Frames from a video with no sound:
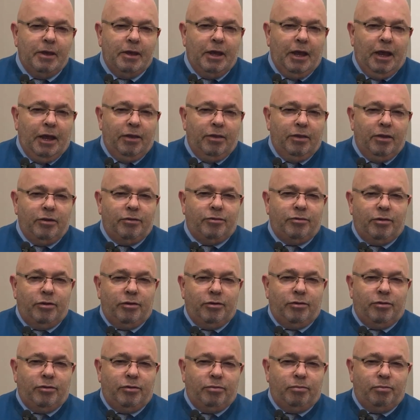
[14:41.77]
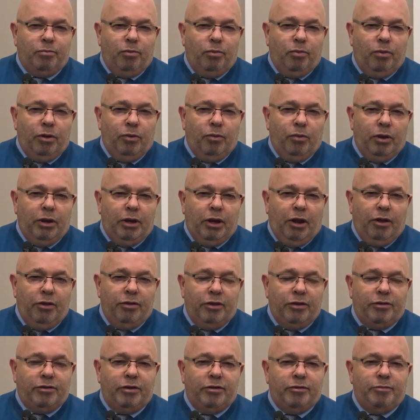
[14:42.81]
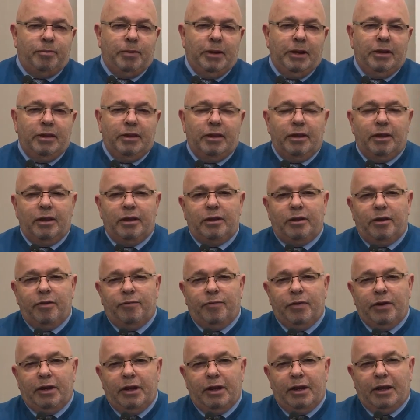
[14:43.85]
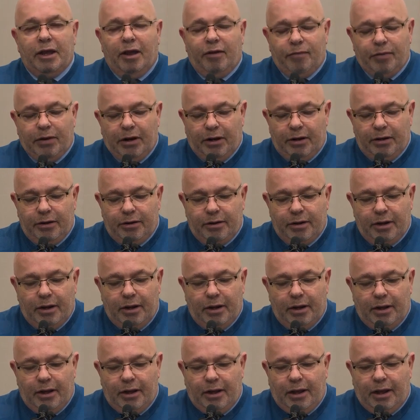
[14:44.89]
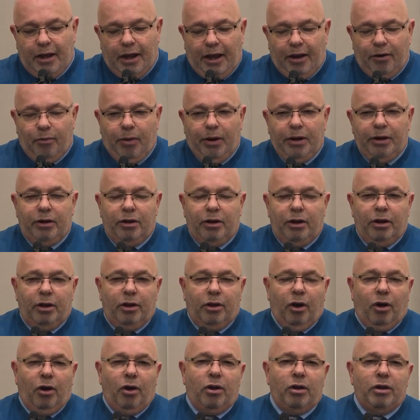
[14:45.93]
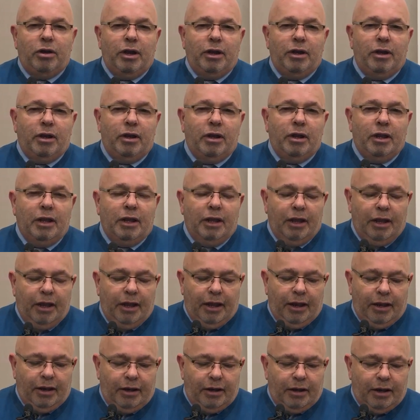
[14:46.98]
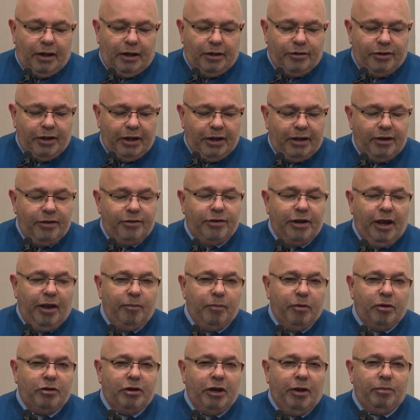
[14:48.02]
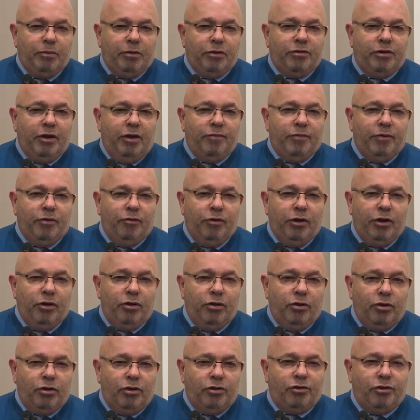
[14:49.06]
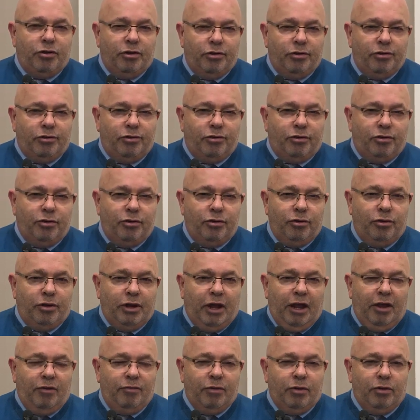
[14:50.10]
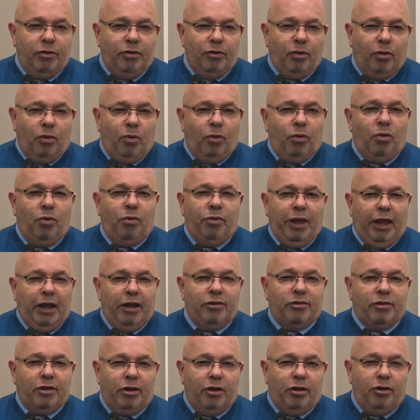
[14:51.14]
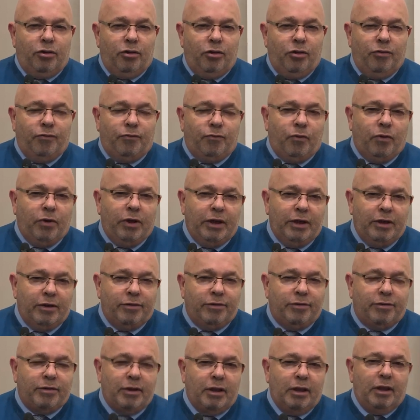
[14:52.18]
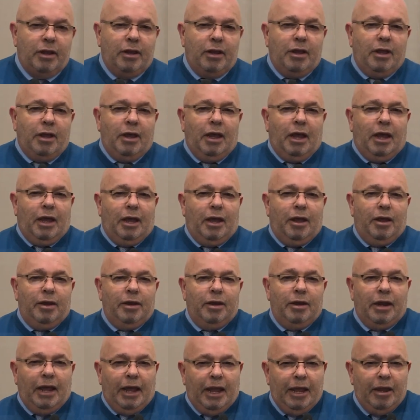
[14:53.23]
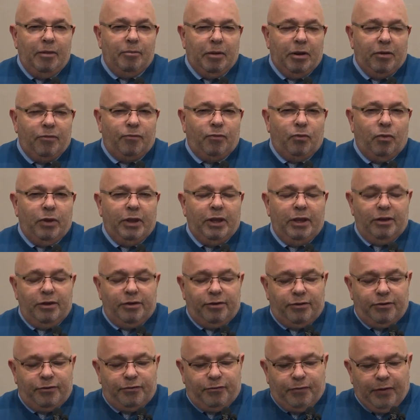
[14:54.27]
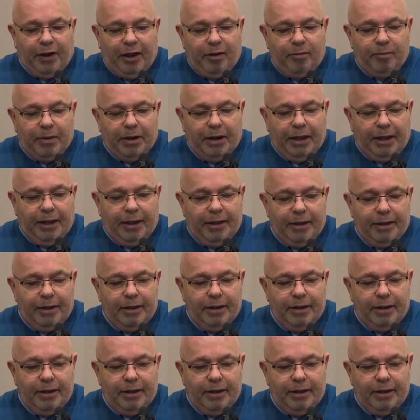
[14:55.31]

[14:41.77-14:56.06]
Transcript: And this is, we know this has been the Davidic covenant. And when God, in in 2 uh, Samuel chapter 7 rehearses to David all that he's going to do for his uh, name and for his family.